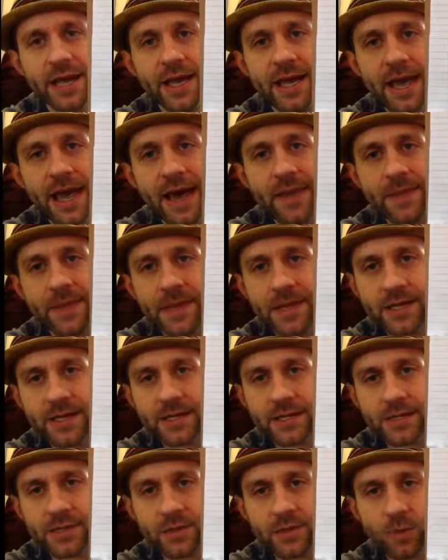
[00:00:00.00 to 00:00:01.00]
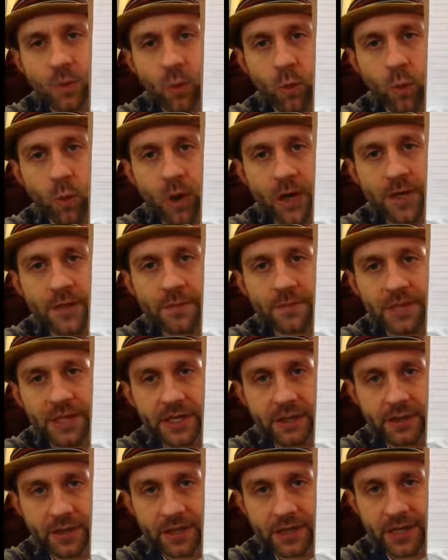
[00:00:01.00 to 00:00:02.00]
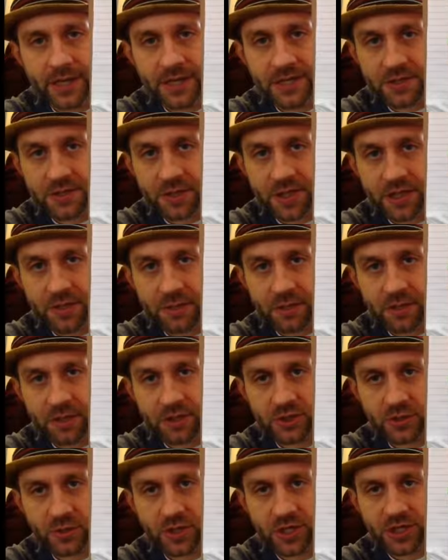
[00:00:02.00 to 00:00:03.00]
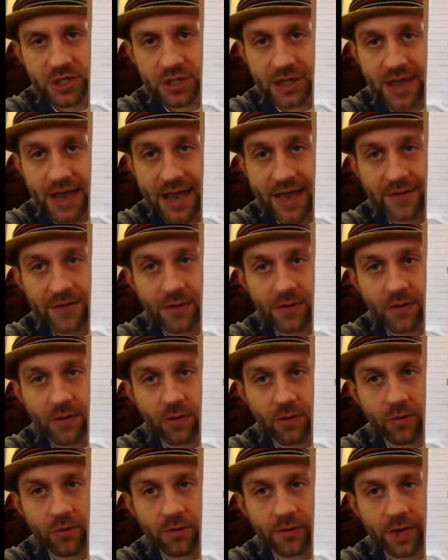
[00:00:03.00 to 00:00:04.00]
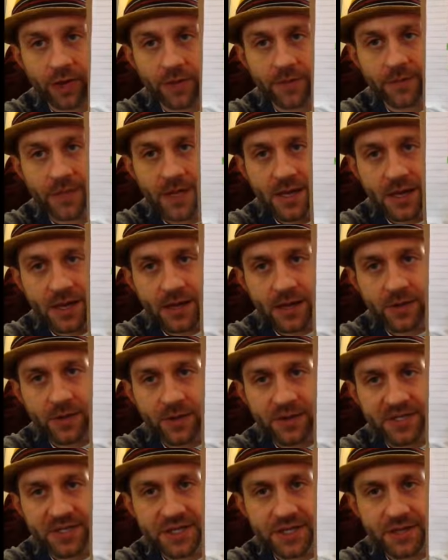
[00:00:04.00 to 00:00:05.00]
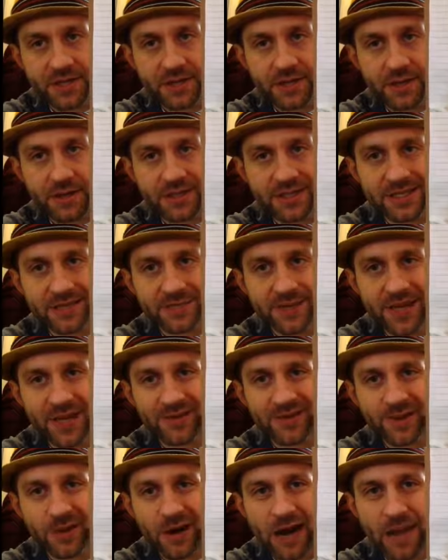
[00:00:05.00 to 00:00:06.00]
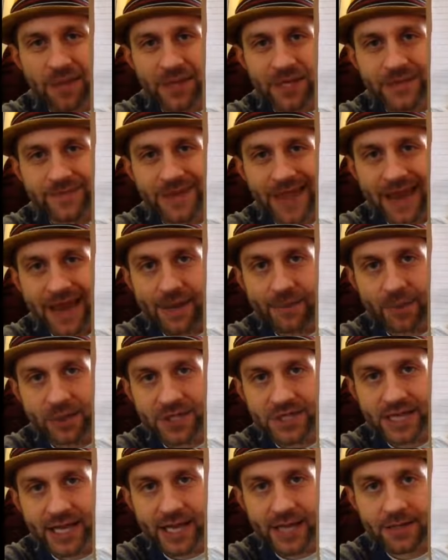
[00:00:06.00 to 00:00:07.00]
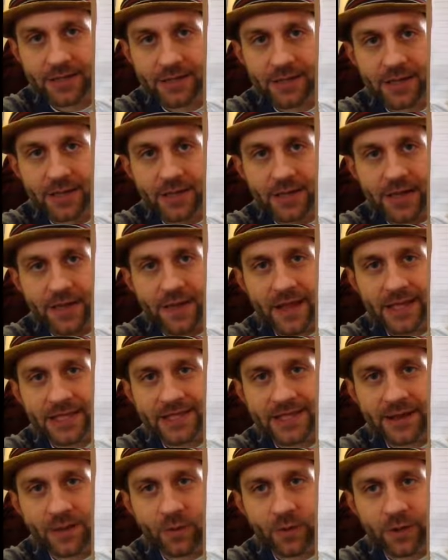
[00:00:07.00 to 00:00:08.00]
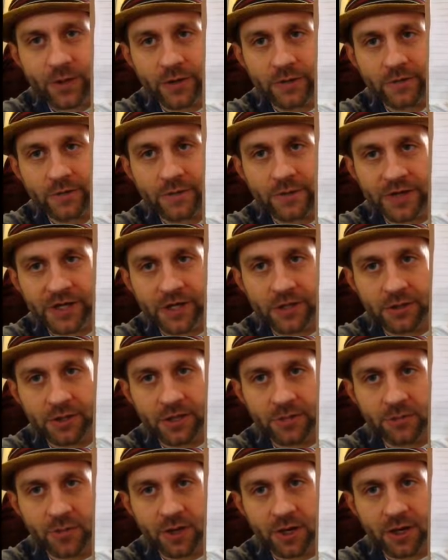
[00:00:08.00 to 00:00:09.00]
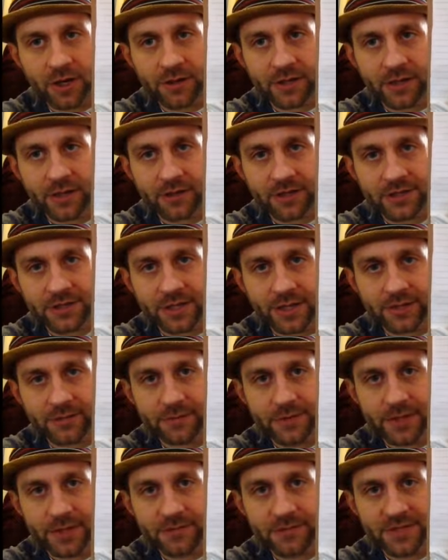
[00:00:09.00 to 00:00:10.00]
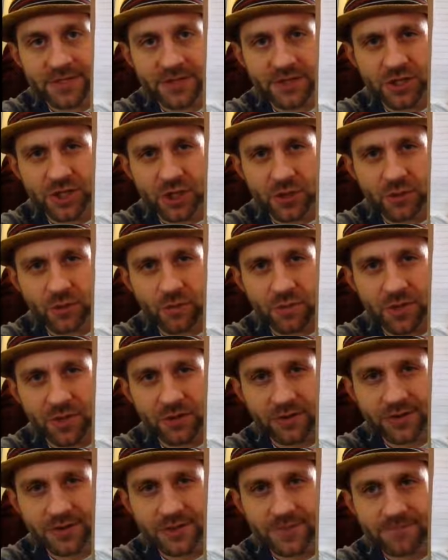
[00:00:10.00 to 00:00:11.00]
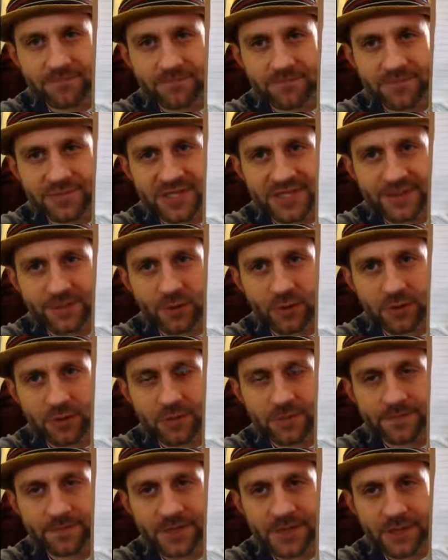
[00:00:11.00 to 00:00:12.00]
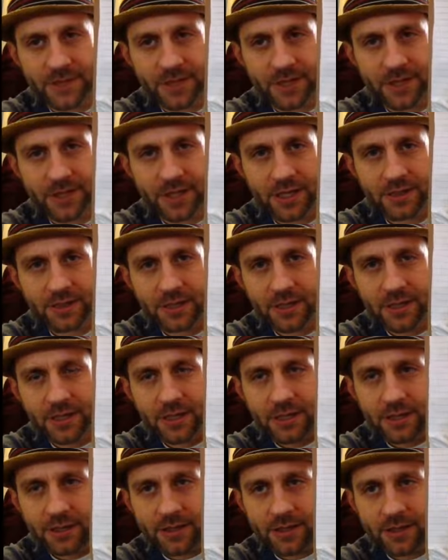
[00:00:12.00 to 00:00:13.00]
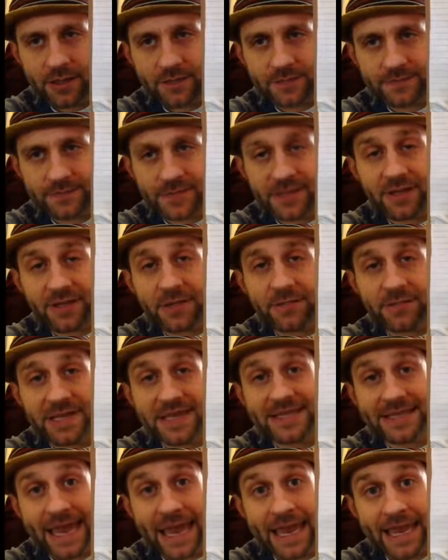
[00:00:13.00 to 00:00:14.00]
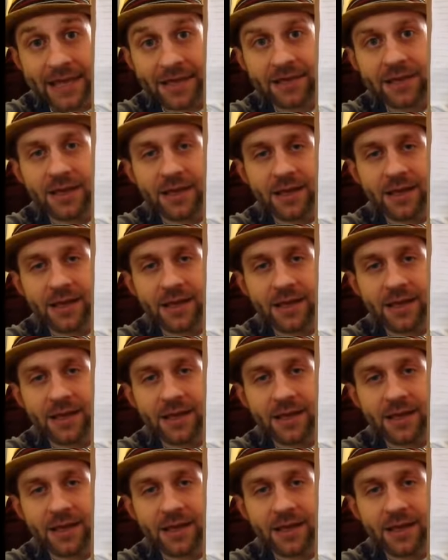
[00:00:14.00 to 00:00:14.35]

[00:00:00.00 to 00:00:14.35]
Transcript: And then one period as your end punctuation after the whole thing. Now notice here, this is my crappy ampersand. And that's that weird, funky-looking mark that looks like into the General Mills symbol or something like that. It means and